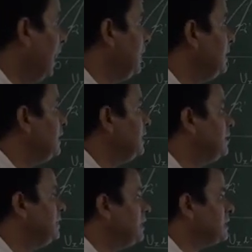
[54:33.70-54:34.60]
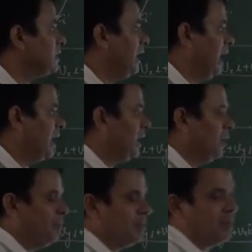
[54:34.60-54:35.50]
and he
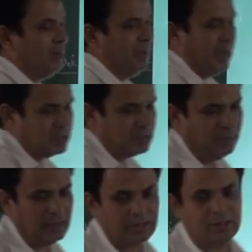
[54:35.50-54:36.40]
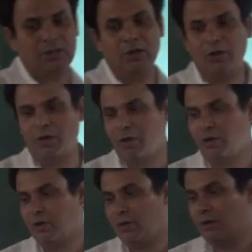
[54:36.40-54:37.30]
disagreed with the Maxwell's
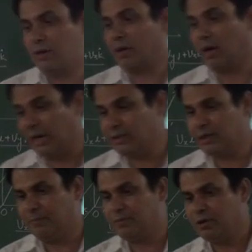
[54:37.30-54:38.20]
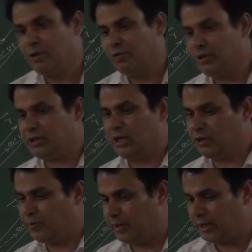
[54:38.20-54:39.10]
concept
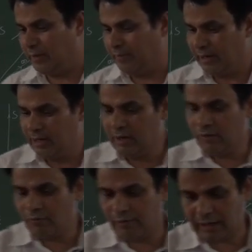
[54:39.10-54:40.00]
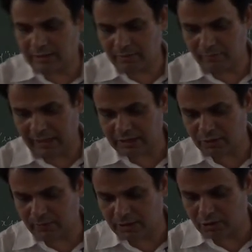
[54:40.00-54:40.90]
which has been given for the
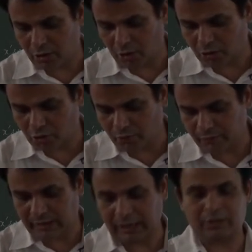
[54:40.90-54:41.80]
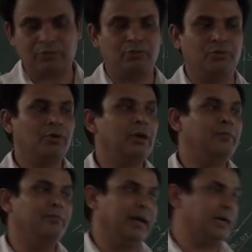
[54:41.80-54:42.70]
Maxwell's laws of
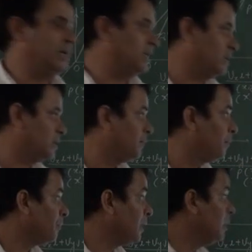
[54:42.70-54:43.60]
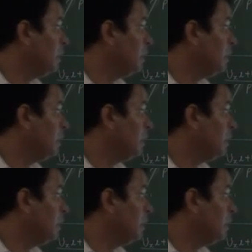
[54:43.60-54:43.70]
electromagnetics.